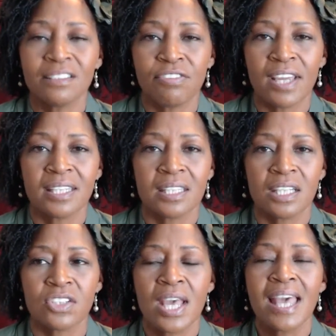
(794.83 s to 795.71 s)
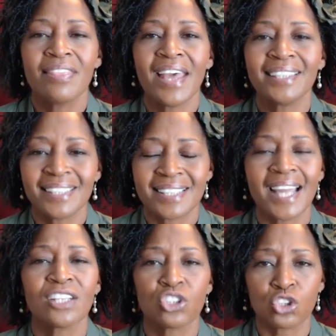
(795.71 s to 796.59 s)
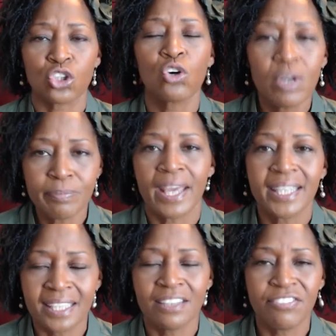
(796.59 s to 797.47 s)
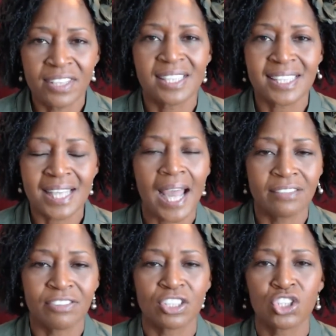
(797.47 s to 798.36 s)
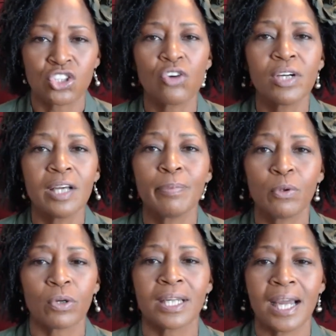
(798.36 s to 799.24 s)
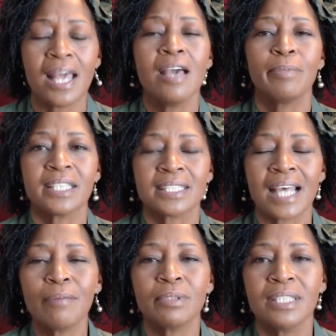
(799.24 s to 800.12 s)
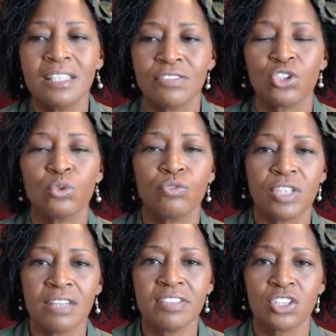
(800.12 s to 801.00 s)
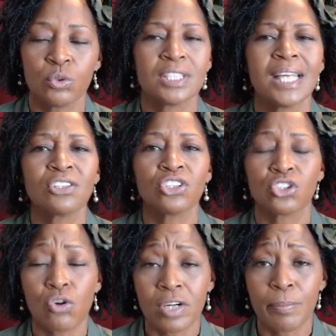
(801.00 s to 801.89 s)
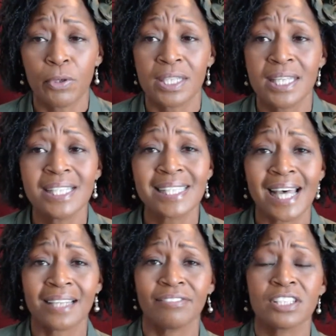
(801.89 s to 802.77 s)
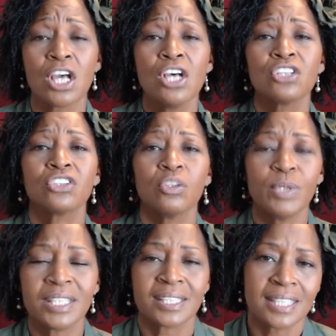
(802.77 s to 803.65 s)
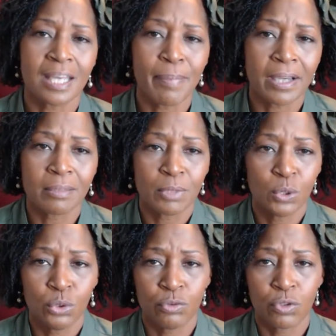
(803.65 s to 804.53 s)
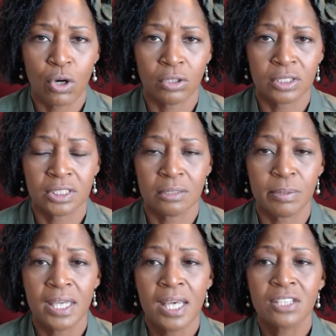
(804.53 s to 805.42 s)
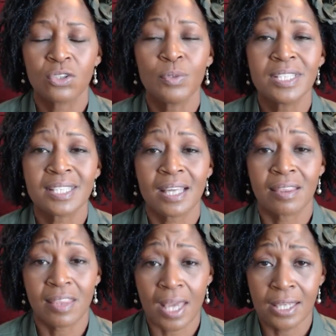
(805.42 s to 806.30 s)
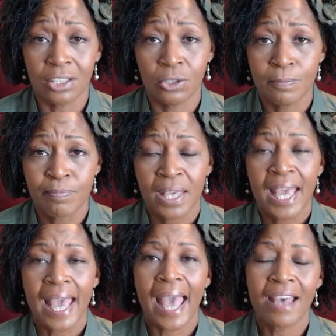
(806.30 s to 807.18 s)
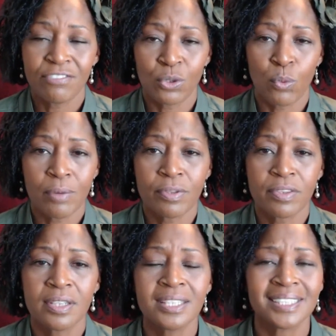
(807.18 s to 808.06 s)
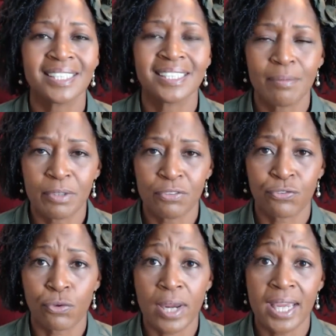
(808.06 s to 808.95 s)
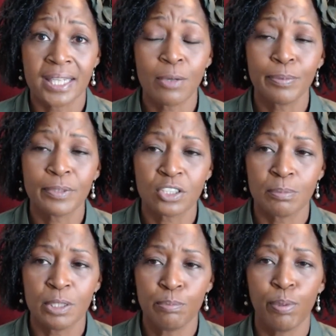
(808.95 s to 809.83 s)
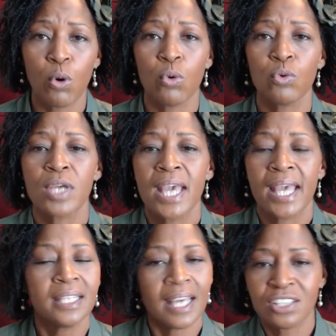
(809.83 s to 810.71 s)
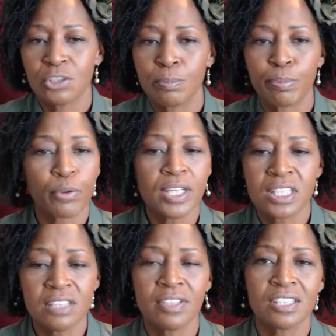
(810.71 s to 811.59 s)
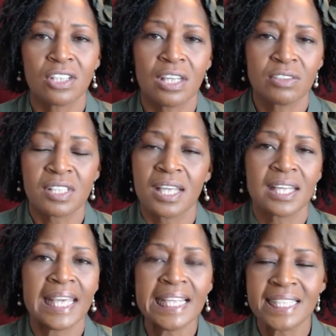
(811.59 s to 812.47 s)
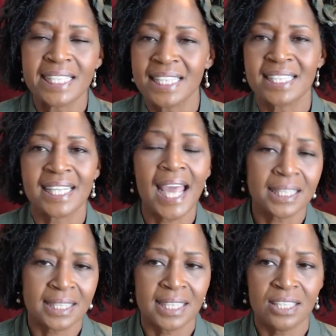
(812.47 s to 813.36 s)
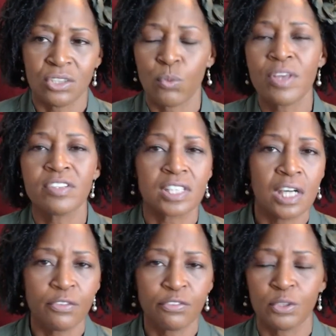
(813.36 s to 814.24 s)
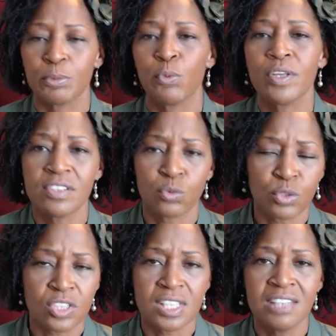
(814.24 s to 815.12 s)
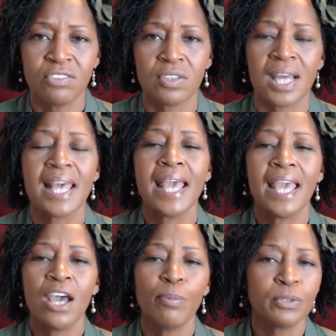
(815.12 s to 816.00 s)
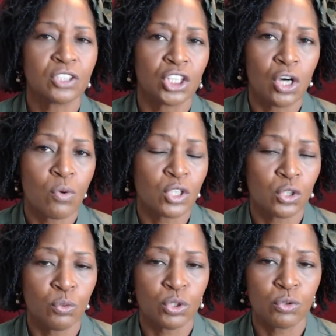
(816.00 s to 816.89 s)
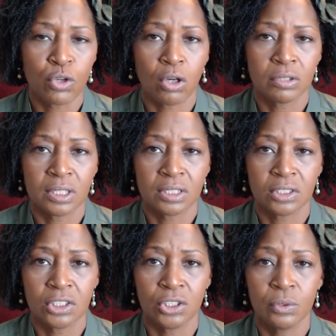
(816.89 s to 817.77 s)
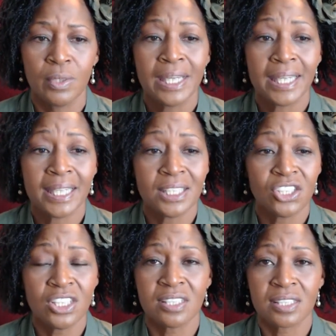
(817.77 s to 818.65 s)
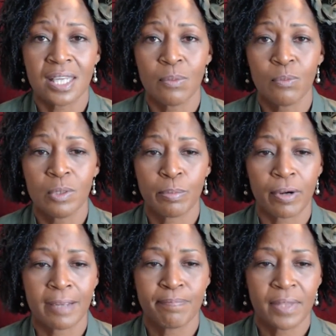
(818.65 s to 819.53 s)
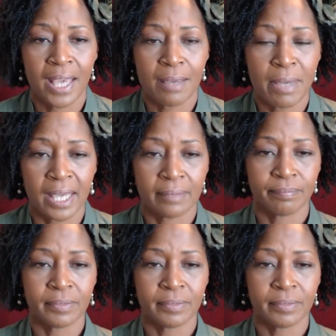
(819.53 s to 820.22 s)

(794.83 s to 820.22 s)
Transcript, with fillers: that desire. Stir up that gift inside of us. Stir it up, Lord God, because I believe that you've given it to us. Now stir it up on the inside of us so that we can step out and be who you've called us to be. So we say thank you. Have your way within us. Let us not be afraid. Help us to be bold and, and to preach, even as that said, in season, out of season season, whether it's comfortable, whether it's received or not. Help us to go and do what you've called us to do. In Jesus' name we pray. Amen. God bless.